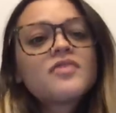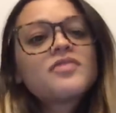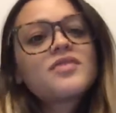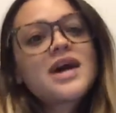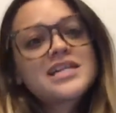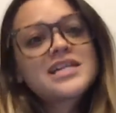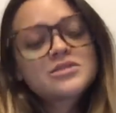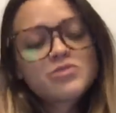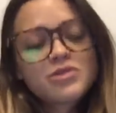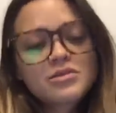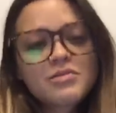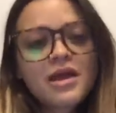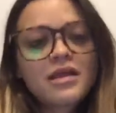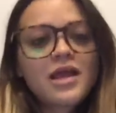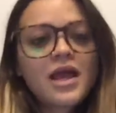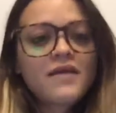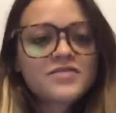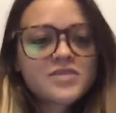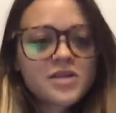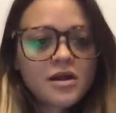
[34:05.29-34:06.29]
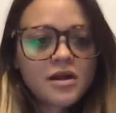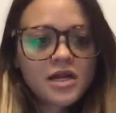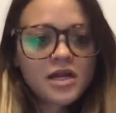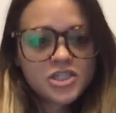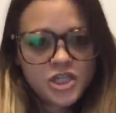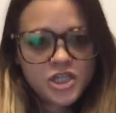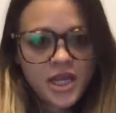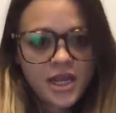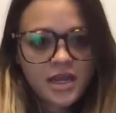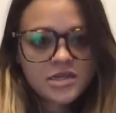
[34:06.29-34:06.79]
That's when my life started to
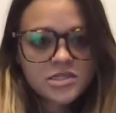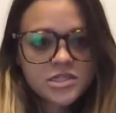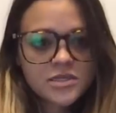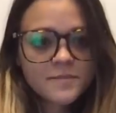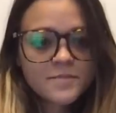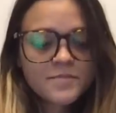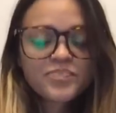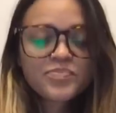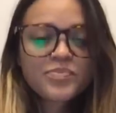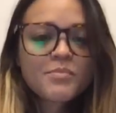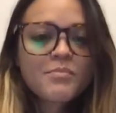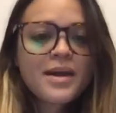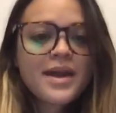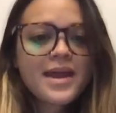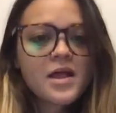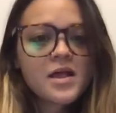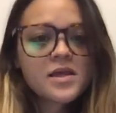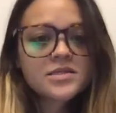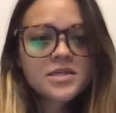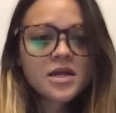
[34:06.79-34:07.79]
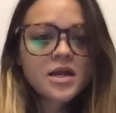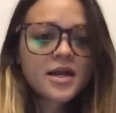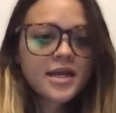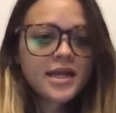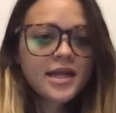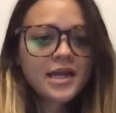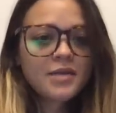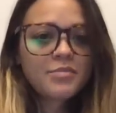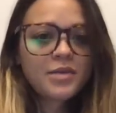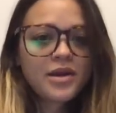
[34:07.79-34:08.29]
change my health started to
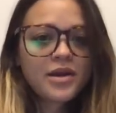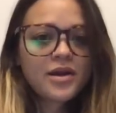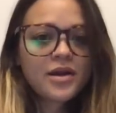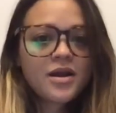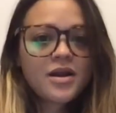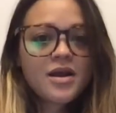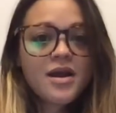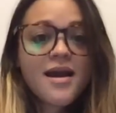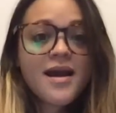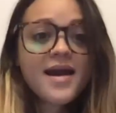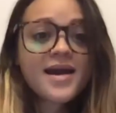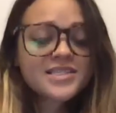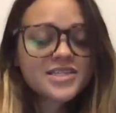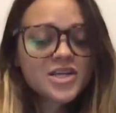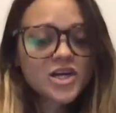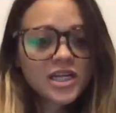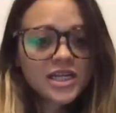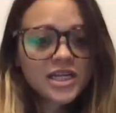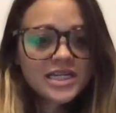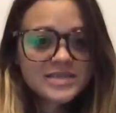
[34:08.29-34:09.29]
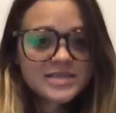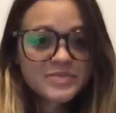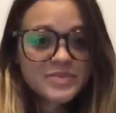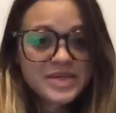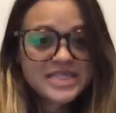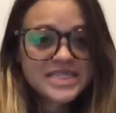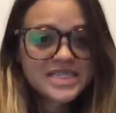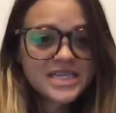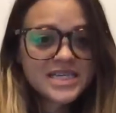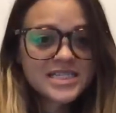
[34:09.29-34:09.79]
get better. I started this
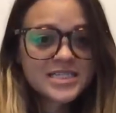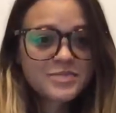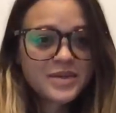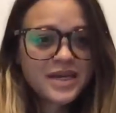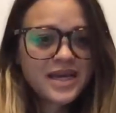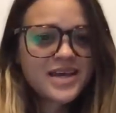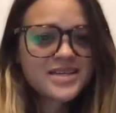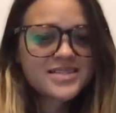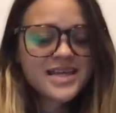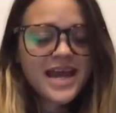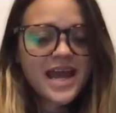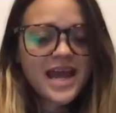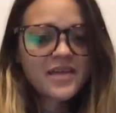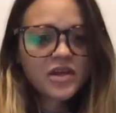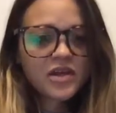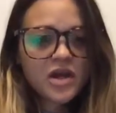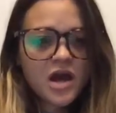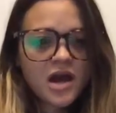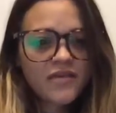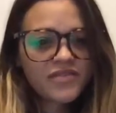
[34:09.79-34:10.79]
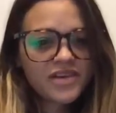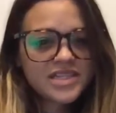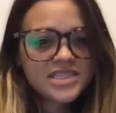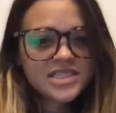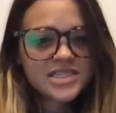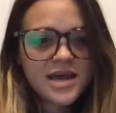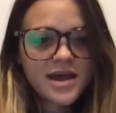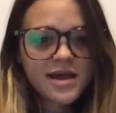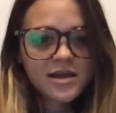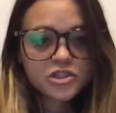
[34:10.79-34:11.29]
business because I had the confidence
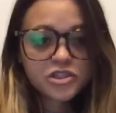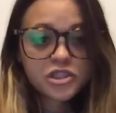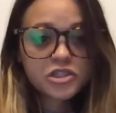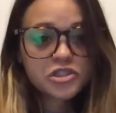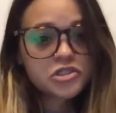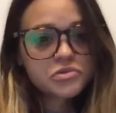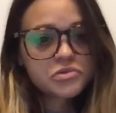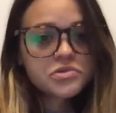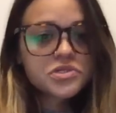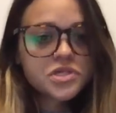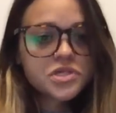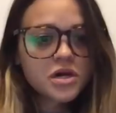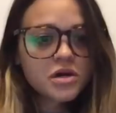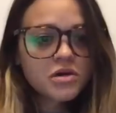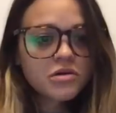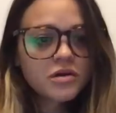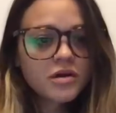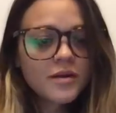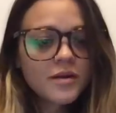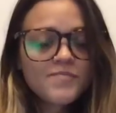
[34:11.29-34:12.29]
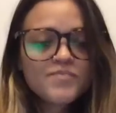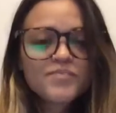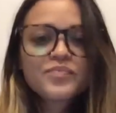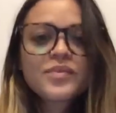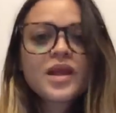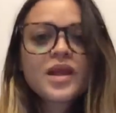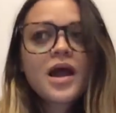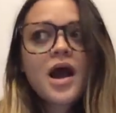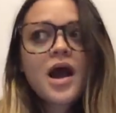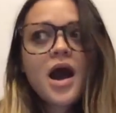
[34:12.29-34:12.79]
to actually do so.
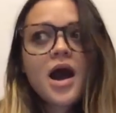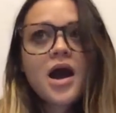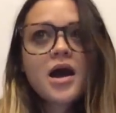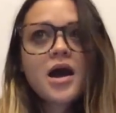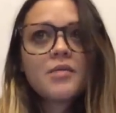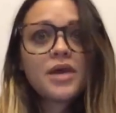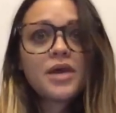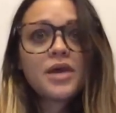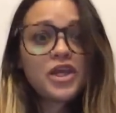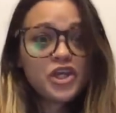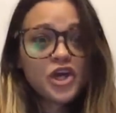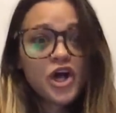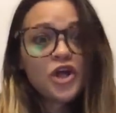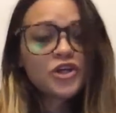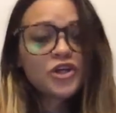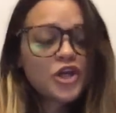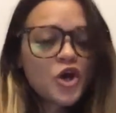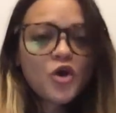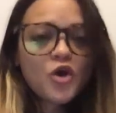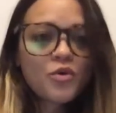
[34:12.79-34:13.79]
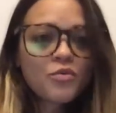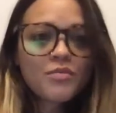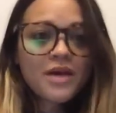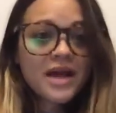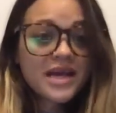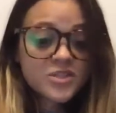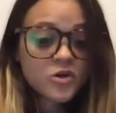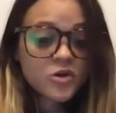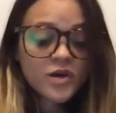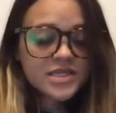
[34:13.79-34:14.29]
Um, and y'all know my
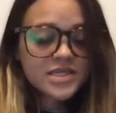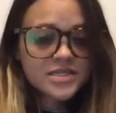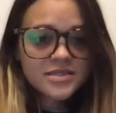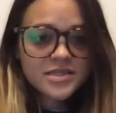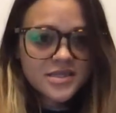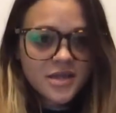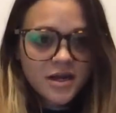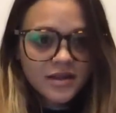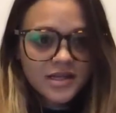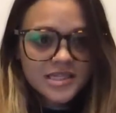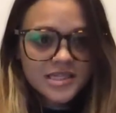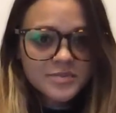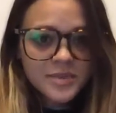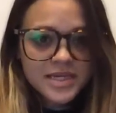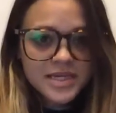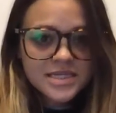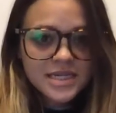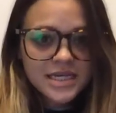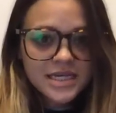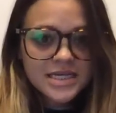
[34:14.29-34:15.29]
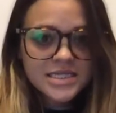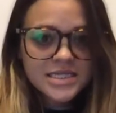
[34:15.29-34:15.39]
story since I started this business.